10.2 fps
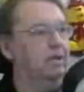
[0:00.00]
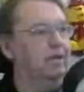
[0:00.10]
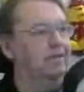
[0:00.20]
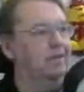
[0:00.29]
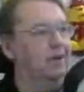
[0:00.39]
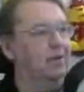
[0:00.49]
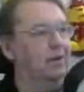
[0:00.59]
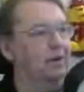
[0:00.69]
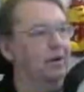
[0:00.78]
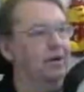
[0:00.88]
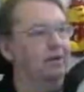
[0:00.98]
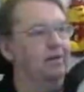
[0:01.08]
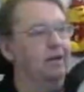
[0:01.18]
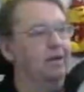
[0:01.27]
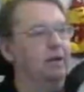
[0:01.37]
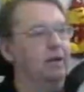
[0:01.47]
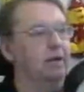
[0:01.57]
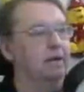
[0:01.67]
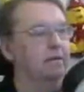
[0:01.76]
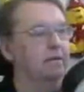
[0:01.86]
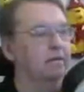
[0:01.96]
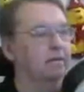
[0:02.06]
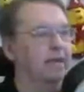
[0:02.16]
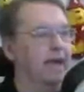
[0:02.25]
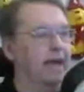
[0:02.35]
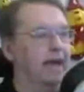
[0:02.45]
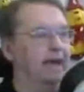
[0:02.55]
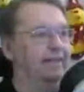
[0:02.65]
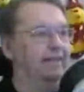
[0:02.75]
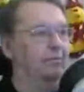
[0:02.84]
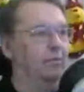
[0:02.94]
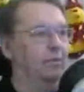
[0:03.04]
going quicker and quicker. That's more